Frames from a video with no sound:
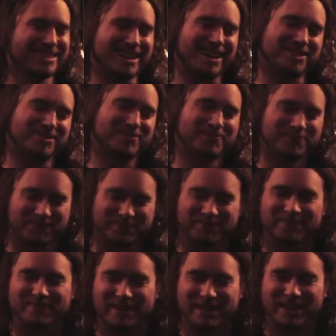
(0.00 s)
Yeah, yeah, that totally
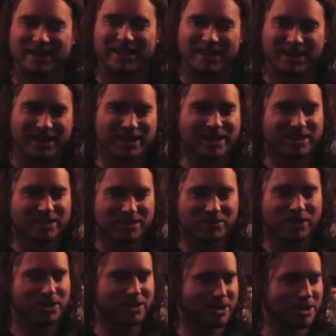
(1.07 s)
qualifies.
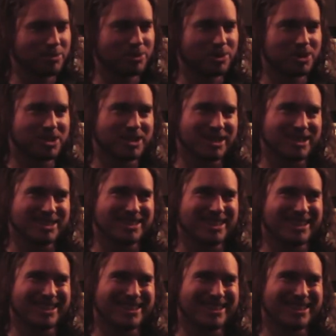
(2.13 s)
Very slippery stage, yeah.